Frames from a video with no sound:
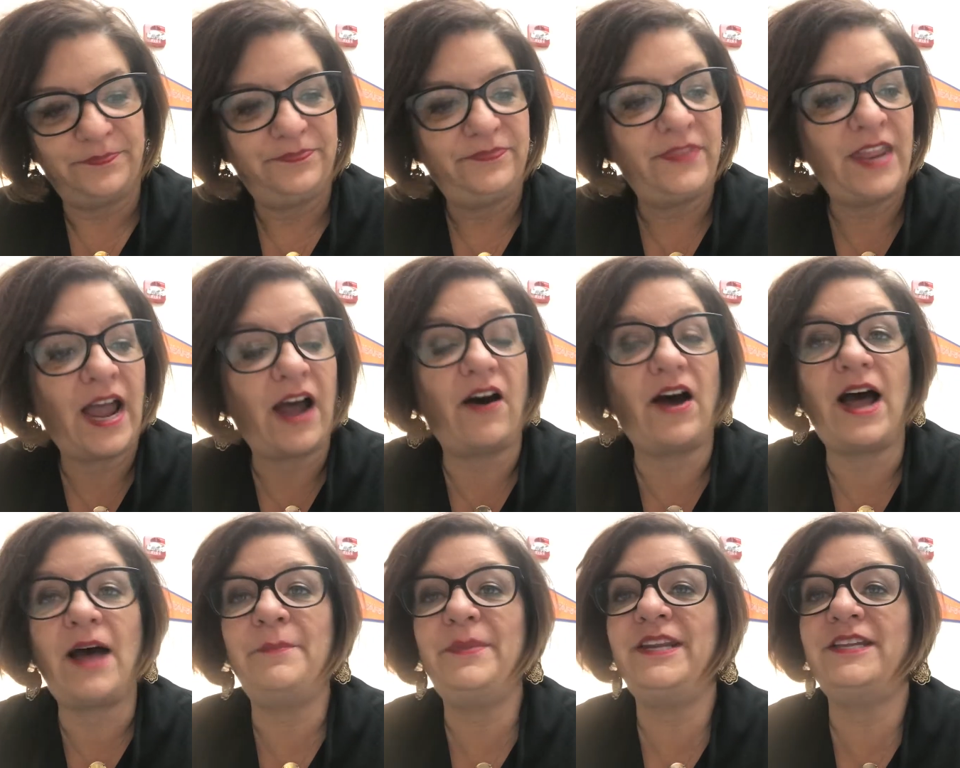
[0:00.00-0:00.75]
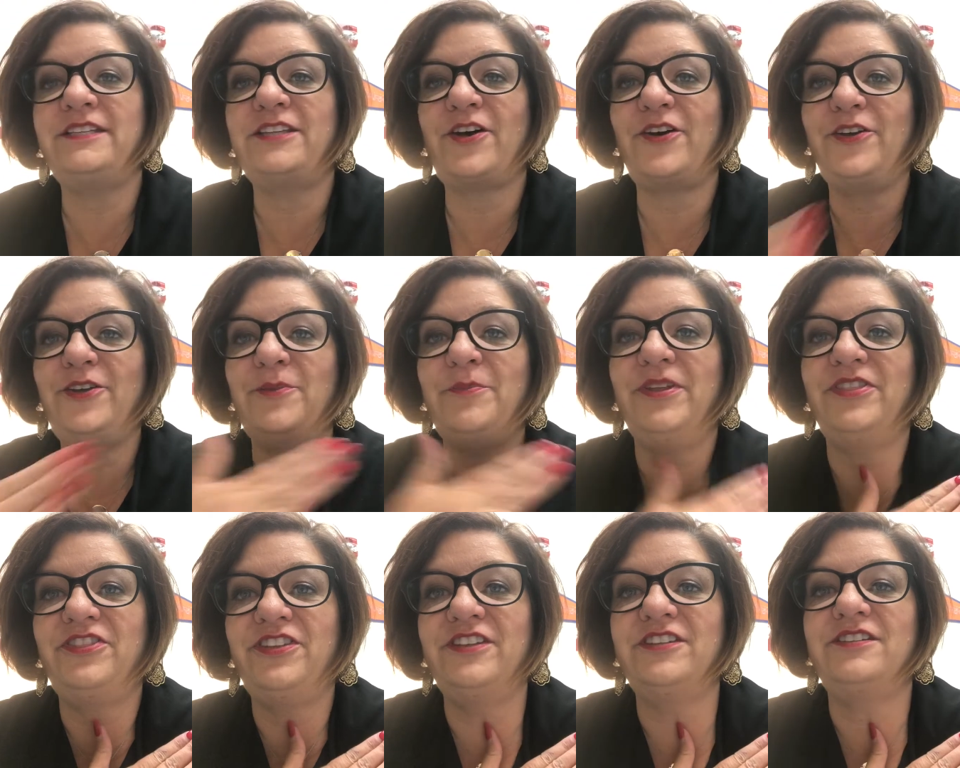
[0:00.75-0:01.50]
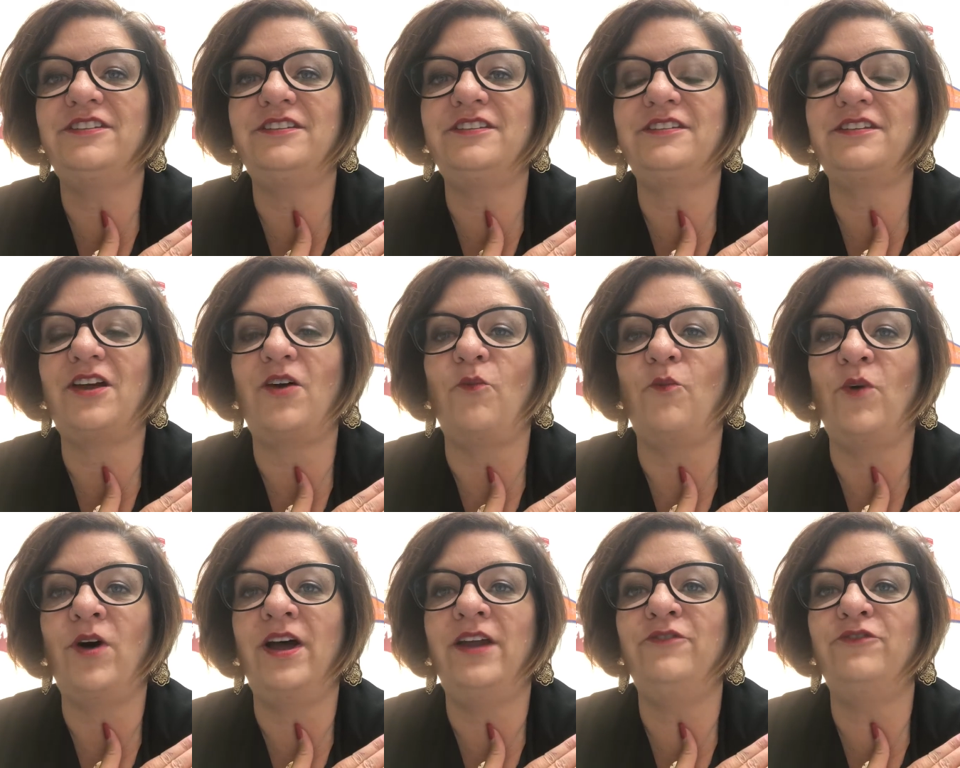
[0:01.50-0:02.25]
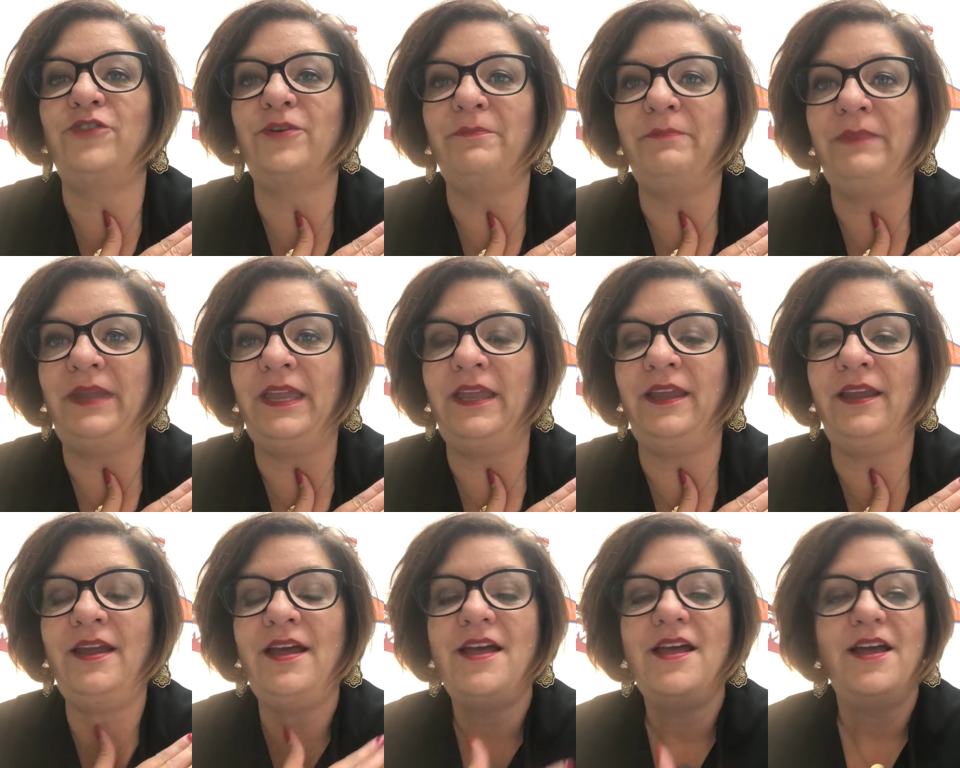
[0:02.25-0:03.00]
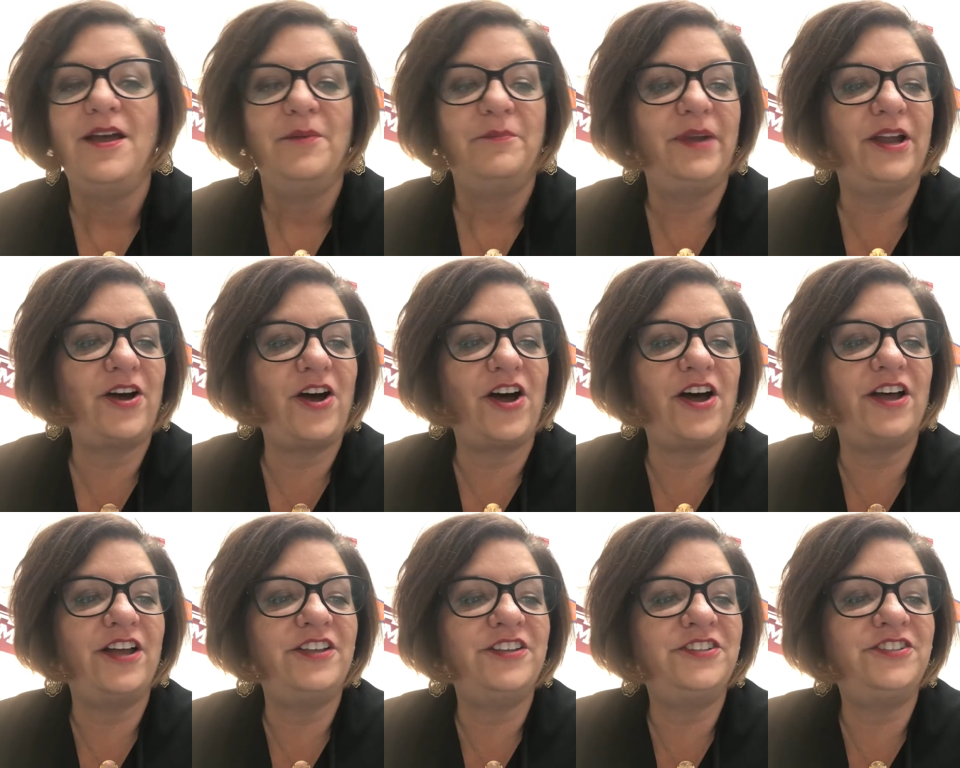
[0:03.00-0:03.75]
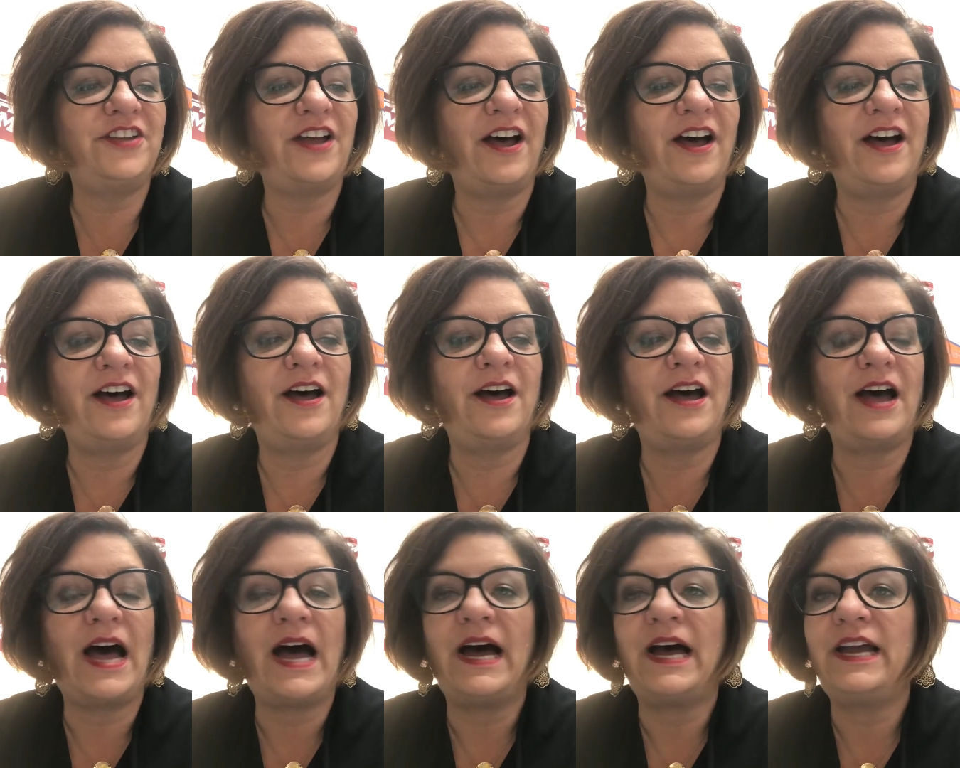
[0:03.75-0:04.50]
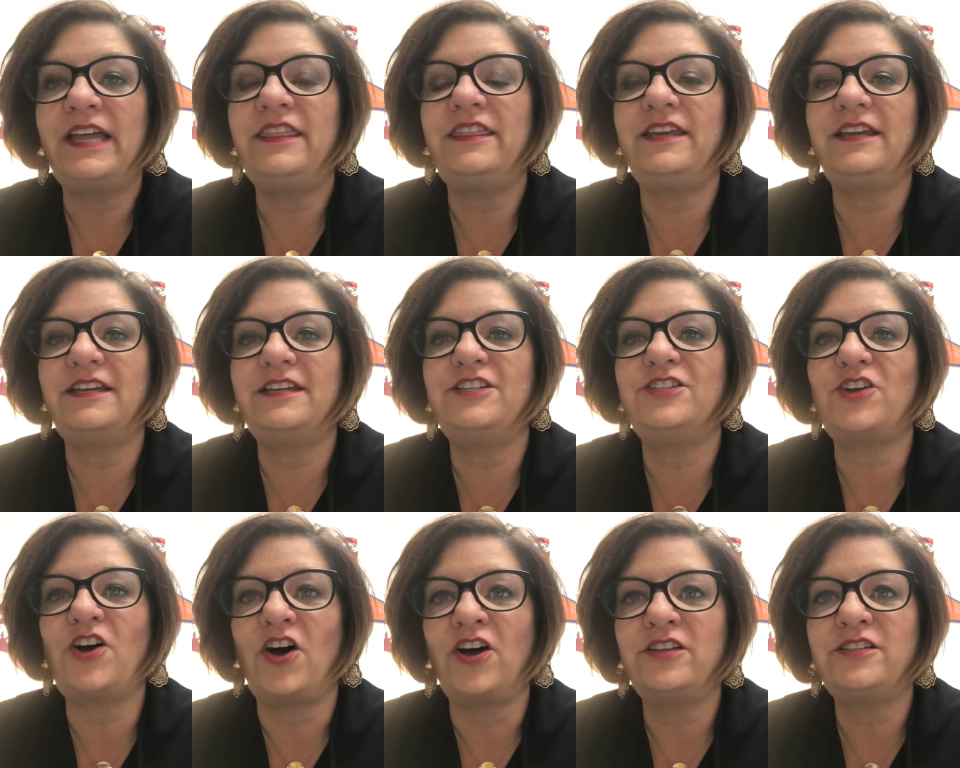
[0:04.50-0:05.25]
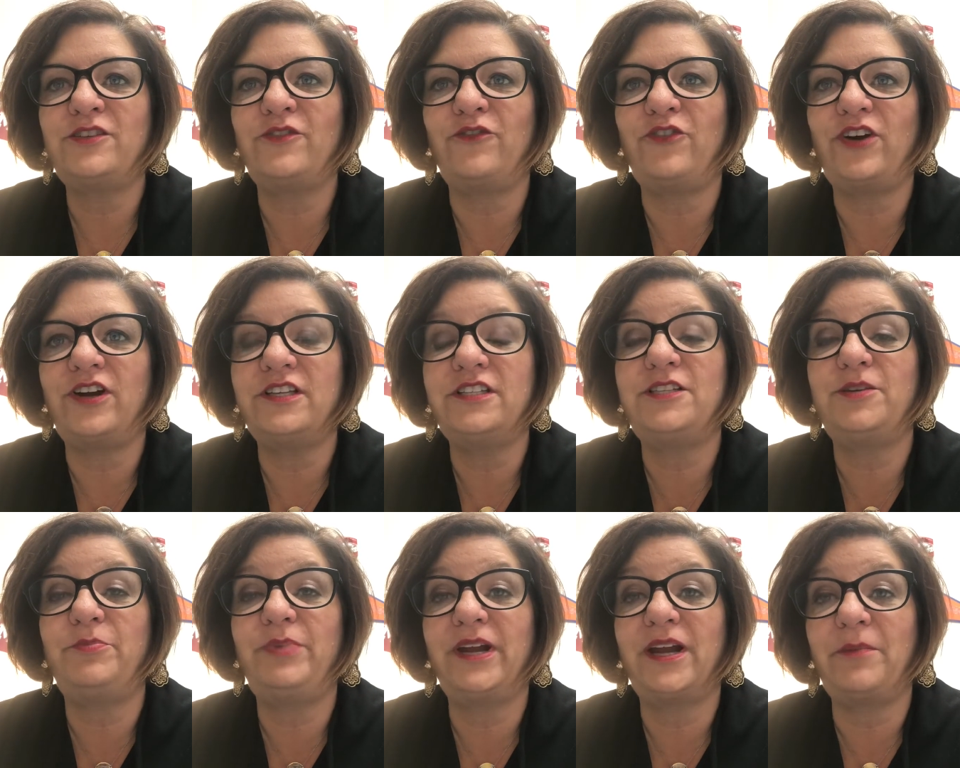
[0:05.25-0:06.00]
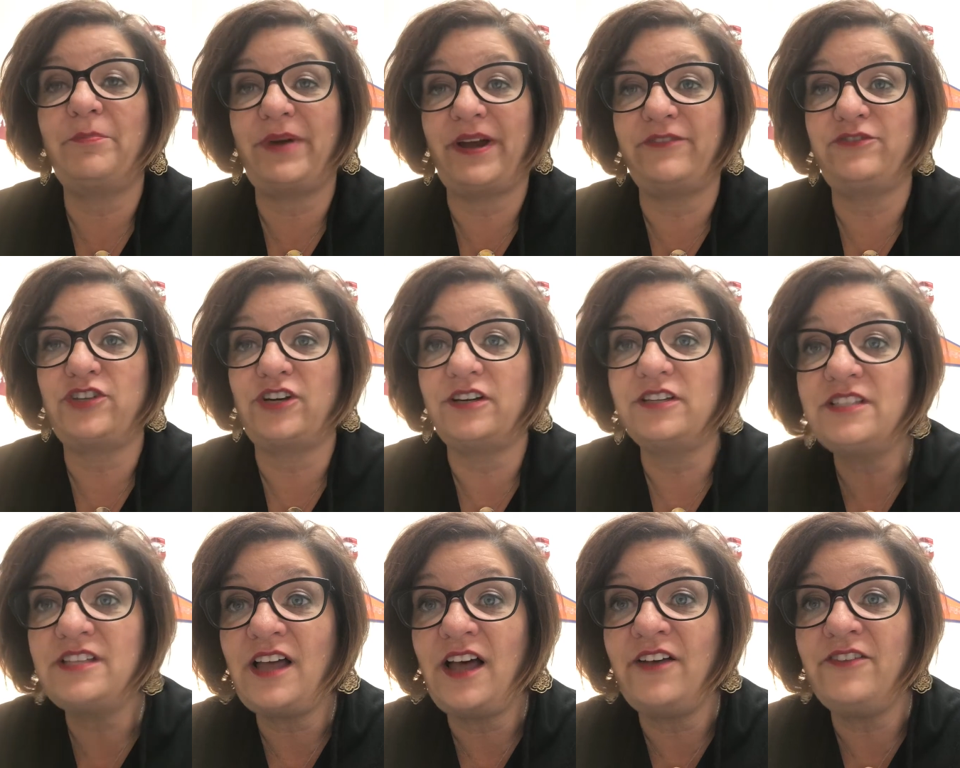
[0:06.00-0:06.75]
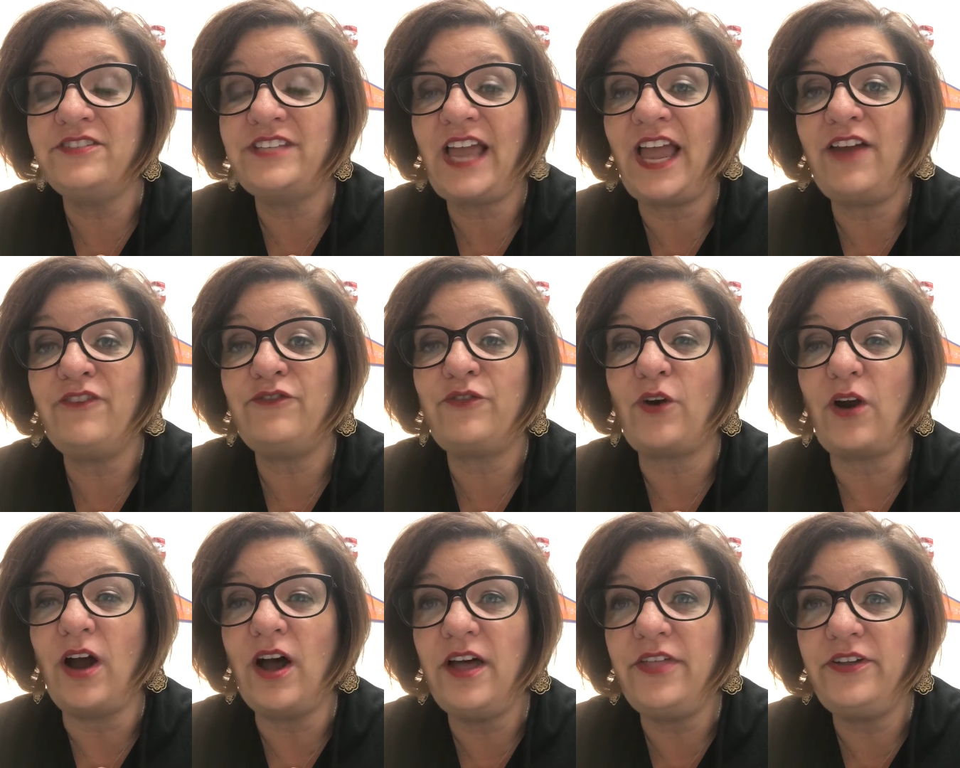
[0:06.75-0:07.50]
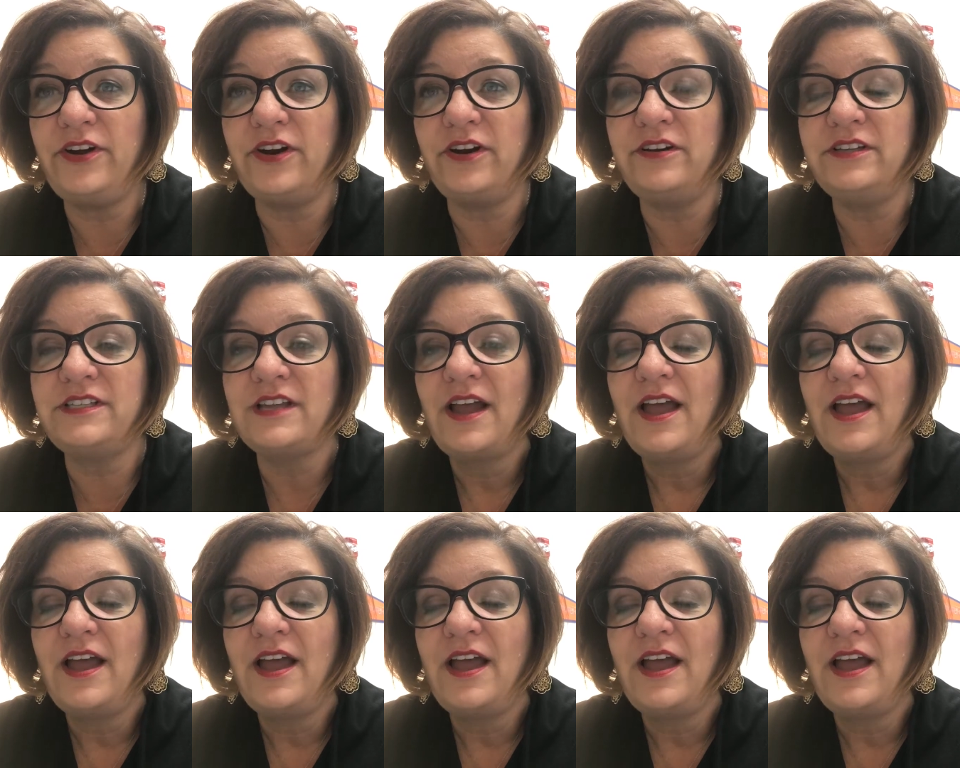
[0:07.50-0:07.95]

Now, I'm going to tell you, but this is one for me because I think it is awesome for us to pick up after ourselves and for others